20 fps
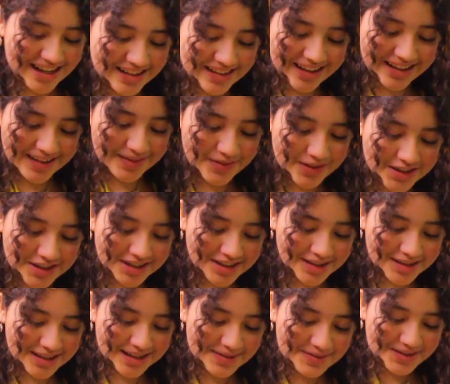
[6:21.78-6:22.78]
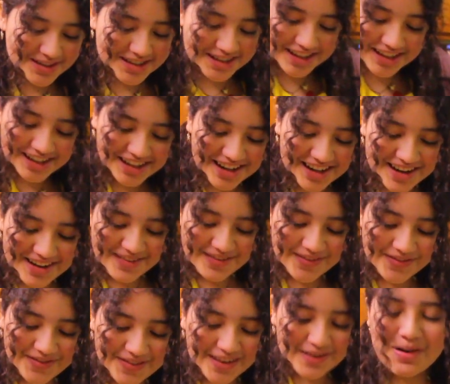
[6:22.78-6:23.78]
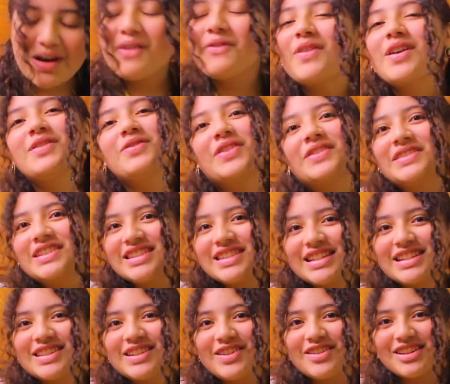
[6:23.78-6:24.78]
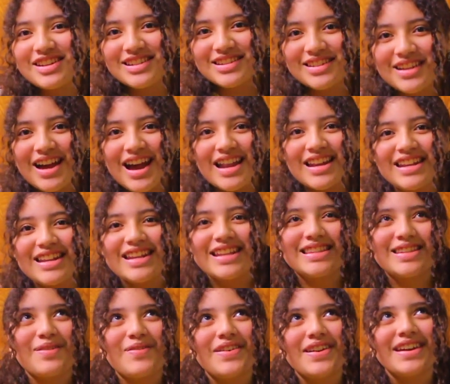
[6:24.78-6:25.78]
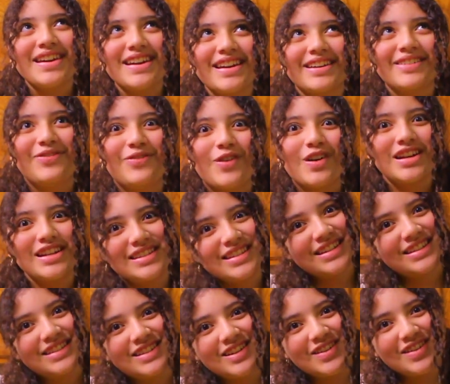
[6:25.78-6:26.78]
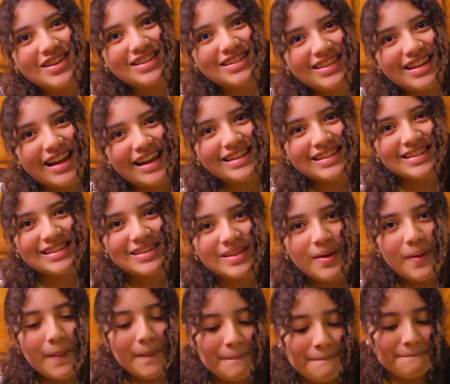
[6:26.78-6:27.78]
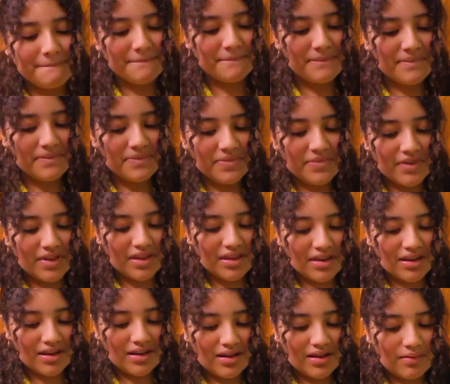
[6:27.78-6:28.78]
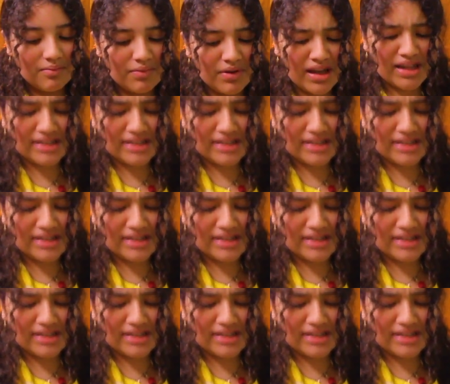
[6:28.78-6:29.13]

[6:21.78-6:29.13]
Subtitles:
at like a for sure temperature. Around 156 degrees. I need it to be 46 degrees less. But